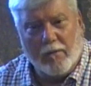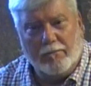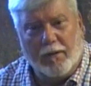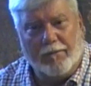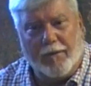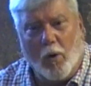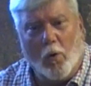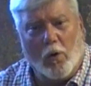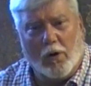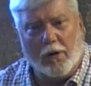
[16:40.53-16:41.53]

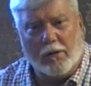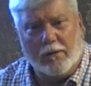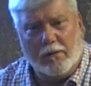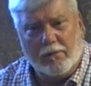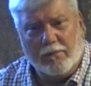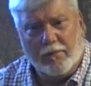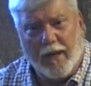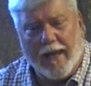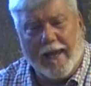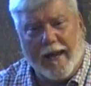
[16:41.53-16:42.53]
before
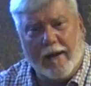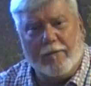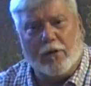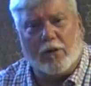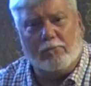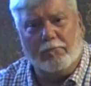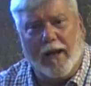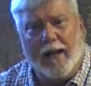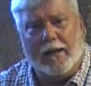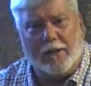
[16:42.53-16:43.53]
he ever
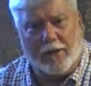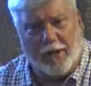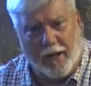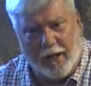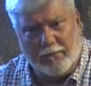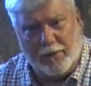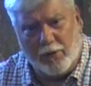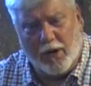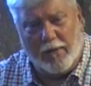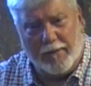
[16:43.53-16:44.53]
commanded them to
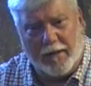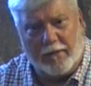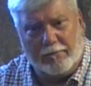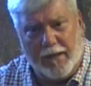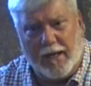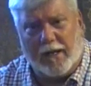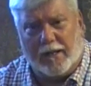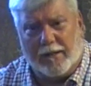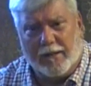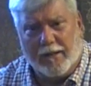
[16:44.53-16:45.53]
come into
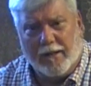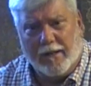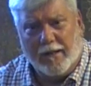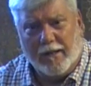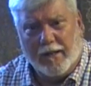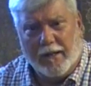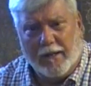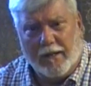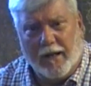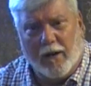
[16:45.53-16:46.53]
being.
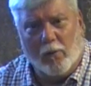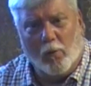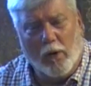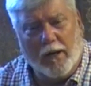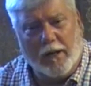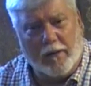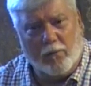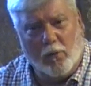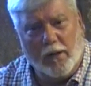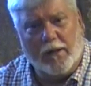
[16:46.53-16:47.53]
Now, when
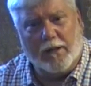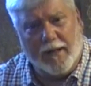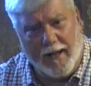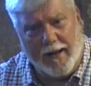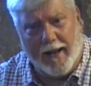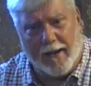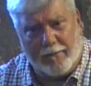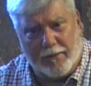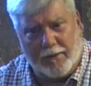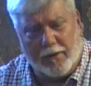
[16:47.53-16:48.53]
did when did that
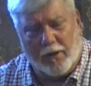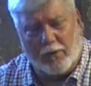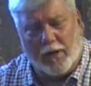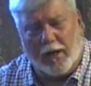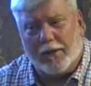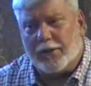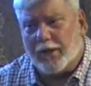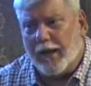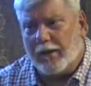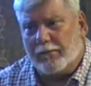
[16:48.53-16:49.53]
happen? Okay, let's
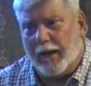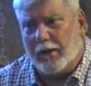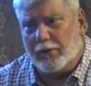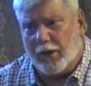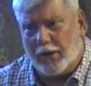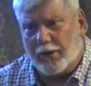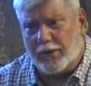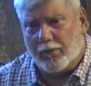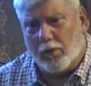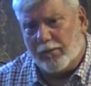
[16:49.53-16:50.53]
think about
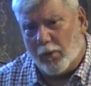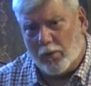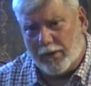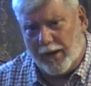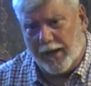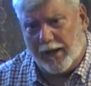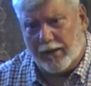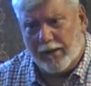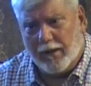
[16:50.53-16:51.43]
Genesis 1.14.